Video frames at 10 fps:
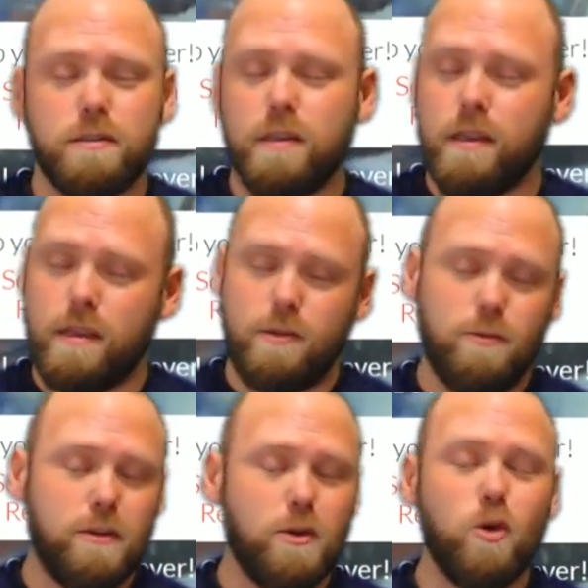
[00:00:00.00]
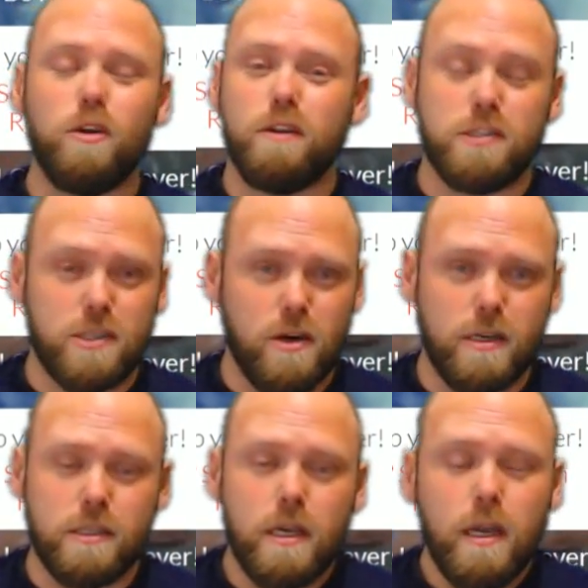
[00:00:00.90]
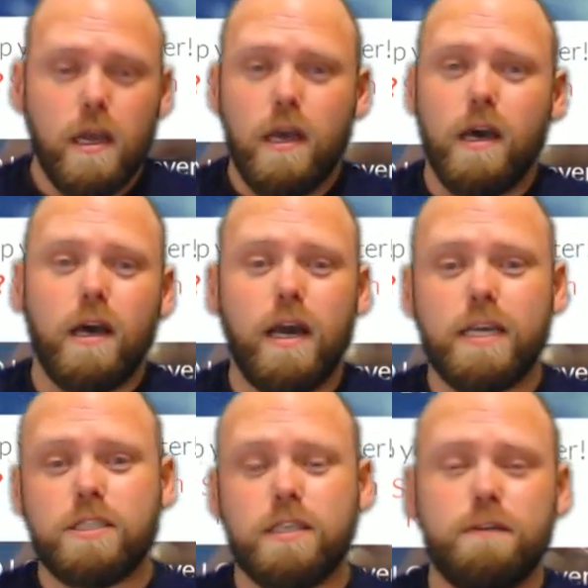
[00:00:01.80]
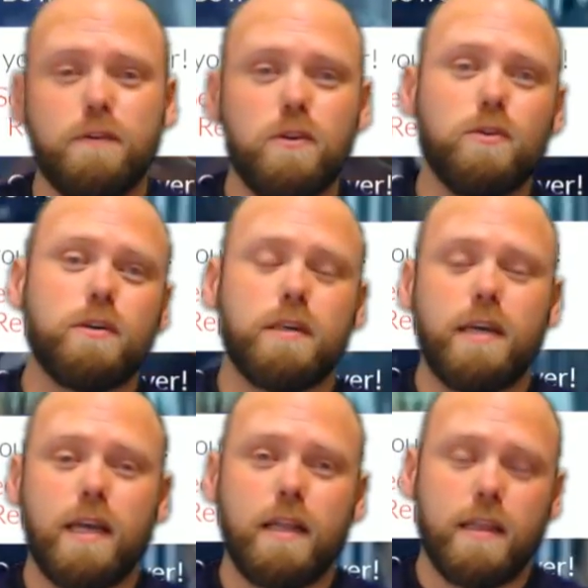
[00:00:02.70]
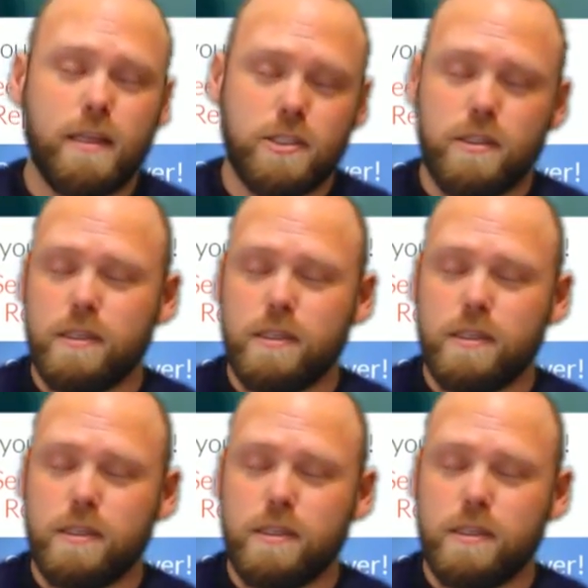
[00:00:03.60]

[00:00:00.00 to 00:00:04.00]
uh, all of those guys. Uh, actually, if you look at the the